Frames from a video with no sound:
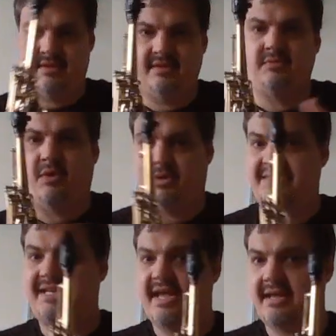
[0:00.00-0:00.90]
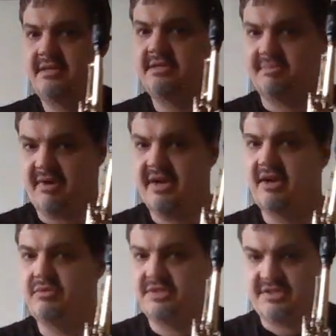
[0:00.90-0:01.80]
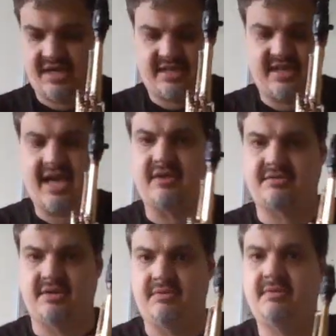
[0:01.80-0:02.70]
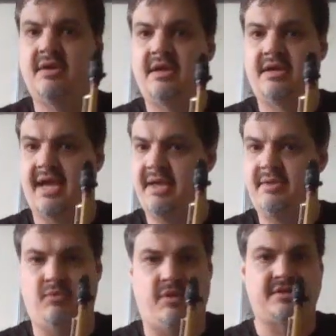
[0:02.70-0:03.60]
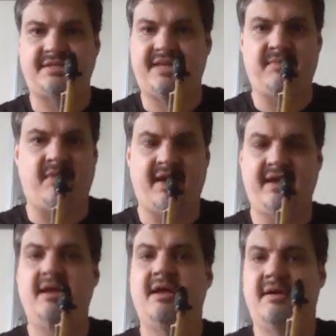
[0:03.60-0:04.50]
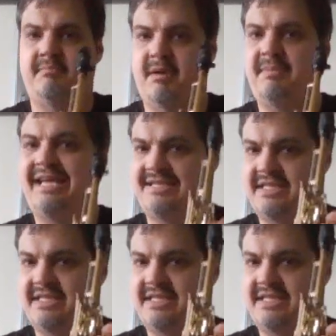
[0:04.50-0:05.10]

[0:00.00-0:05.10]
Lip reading: well, once again, soprano, just like the alto, okay, works the same way, but because